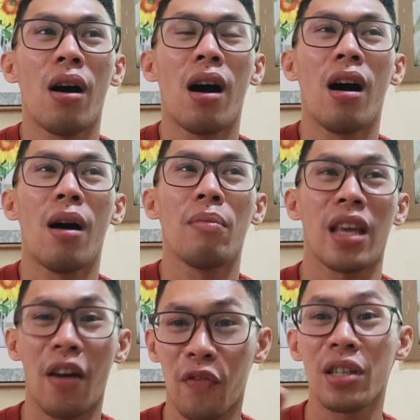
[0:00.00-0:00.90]

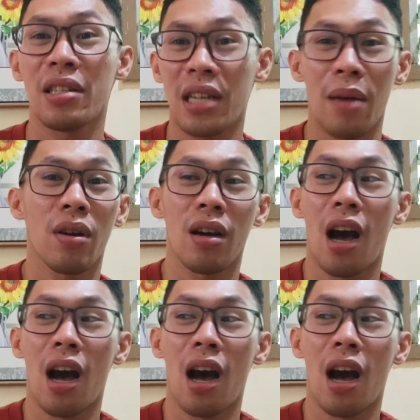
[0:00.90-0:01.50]
Like a first-time